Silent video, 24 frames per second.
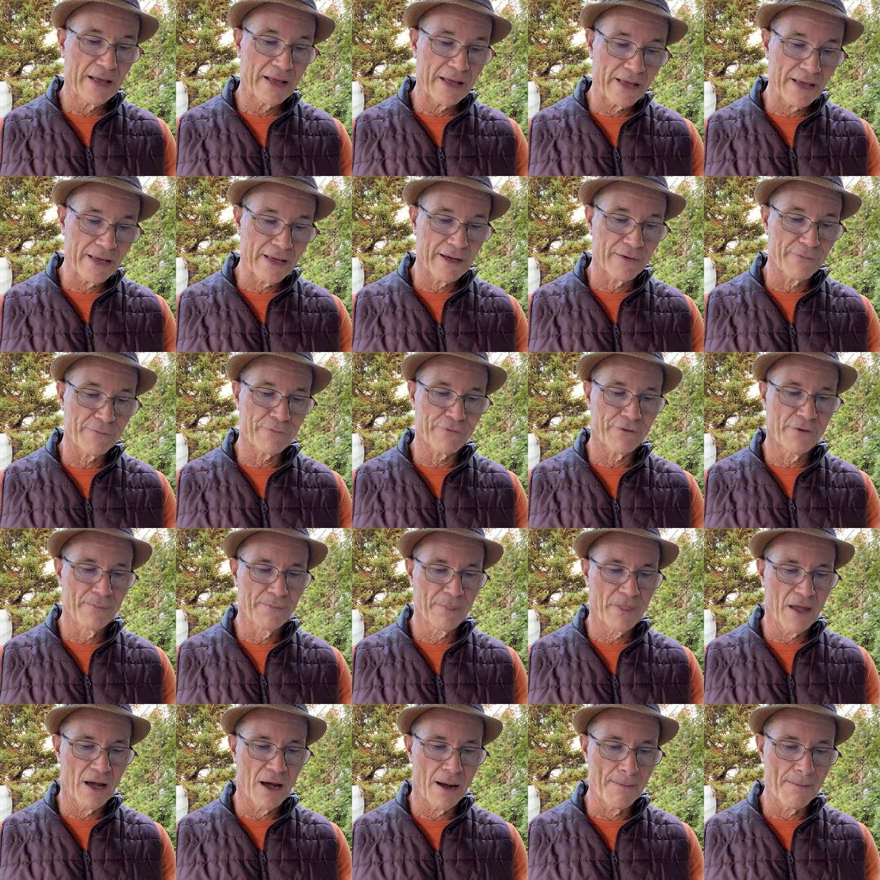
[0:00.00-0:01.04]
If
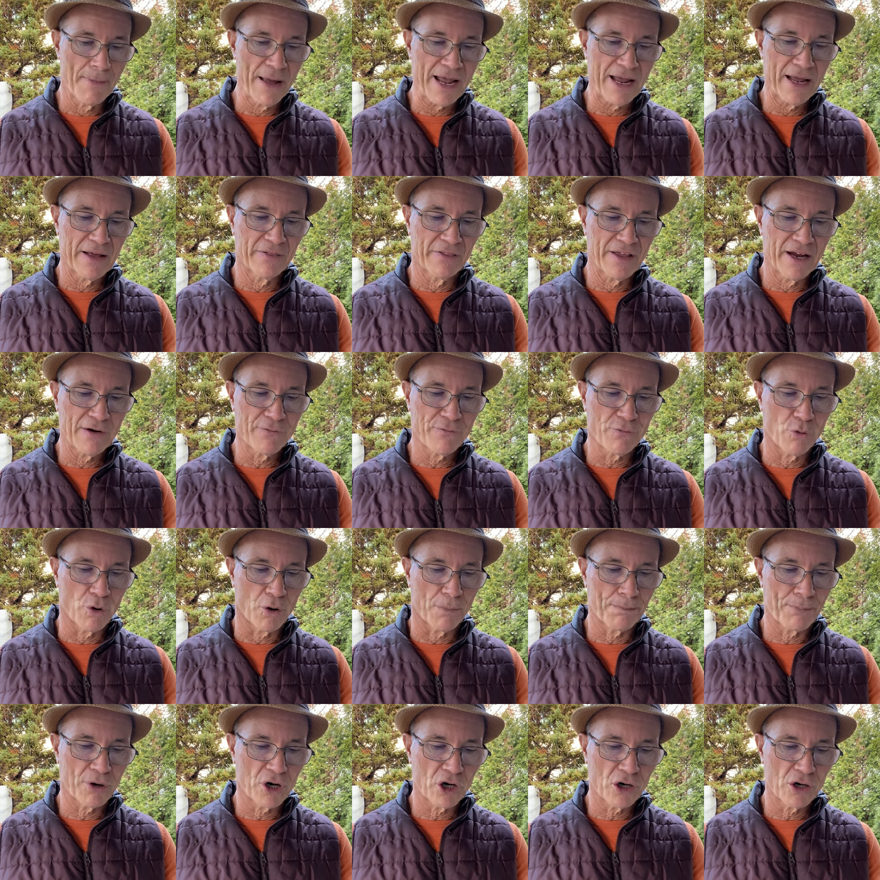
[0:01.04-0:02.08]
a man therefore
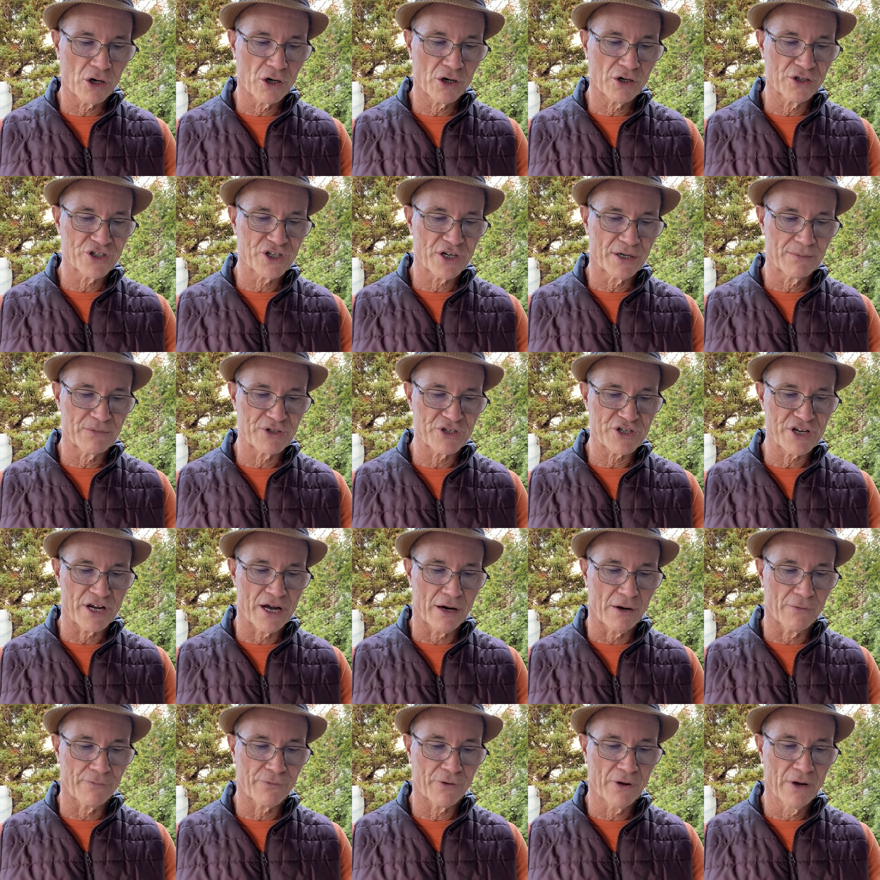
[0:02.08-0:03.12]
purge
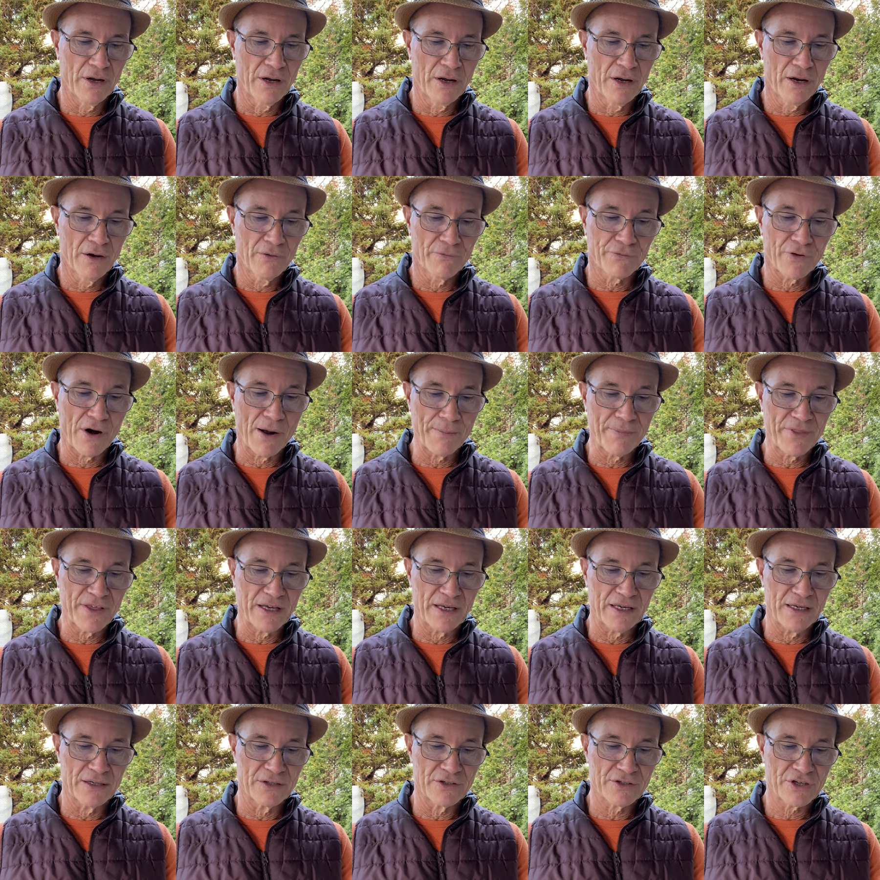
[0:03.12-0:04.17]
himself from
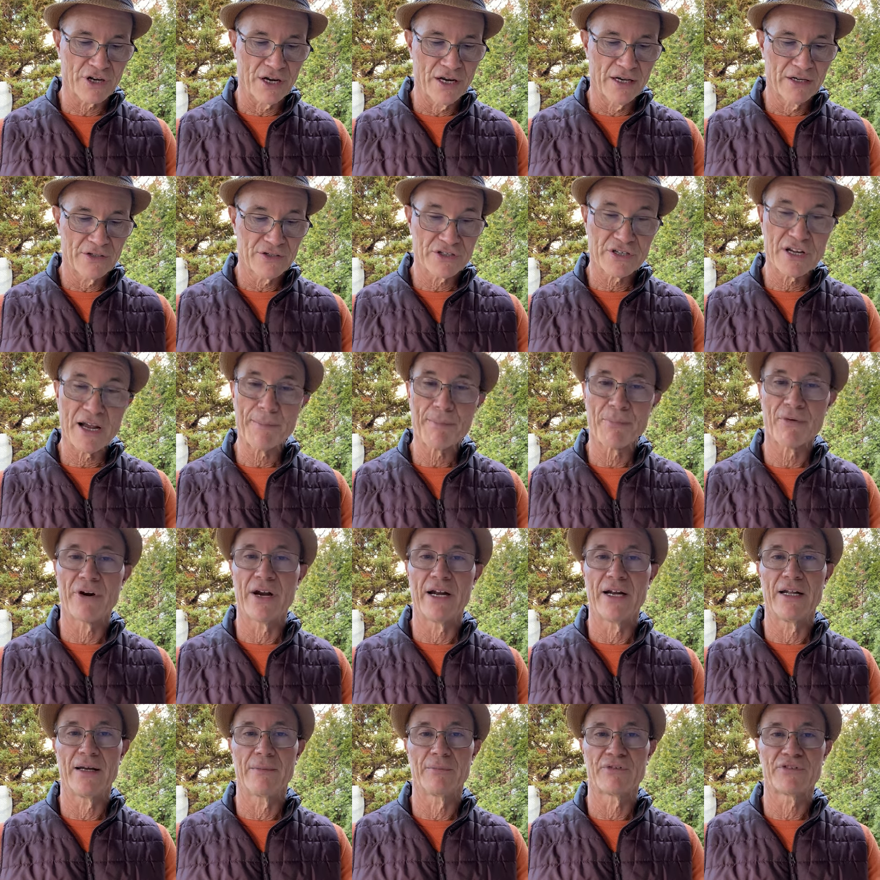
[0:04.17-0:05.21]
these,
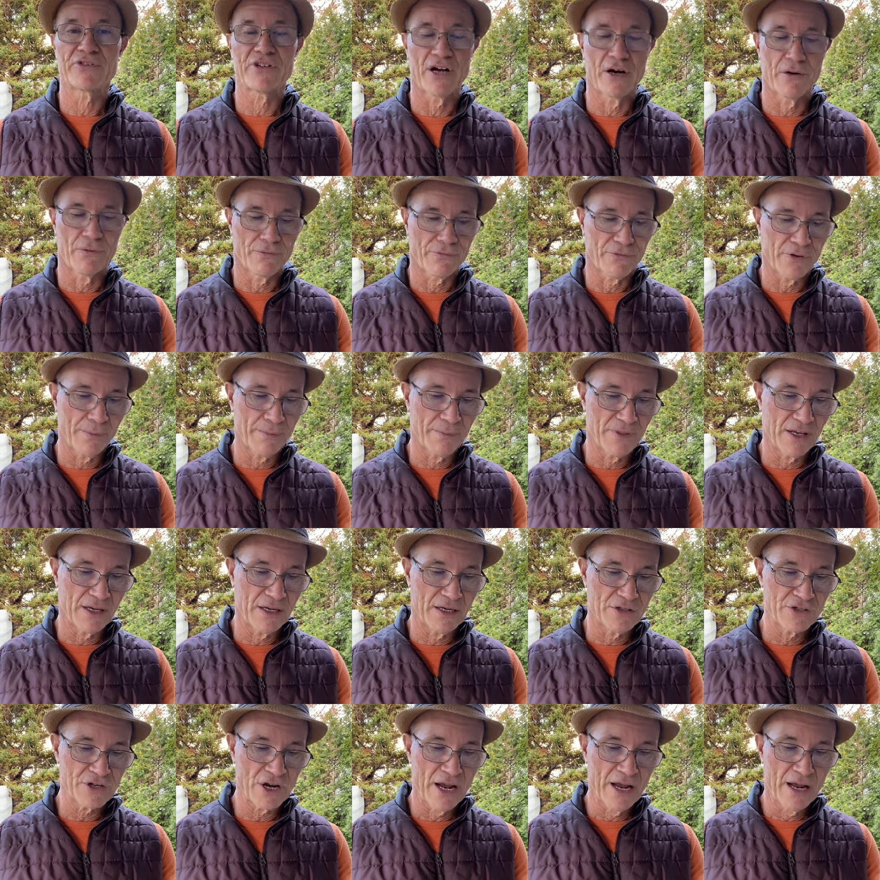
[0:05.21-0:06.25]
separate himself from
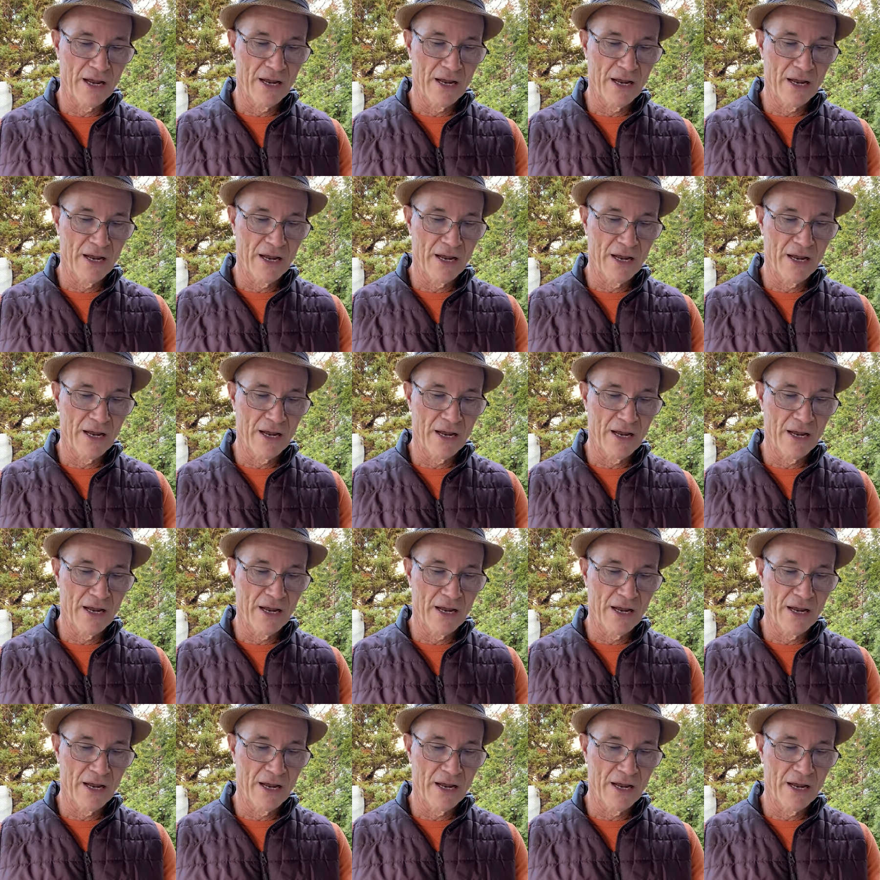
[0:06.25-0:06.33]
these,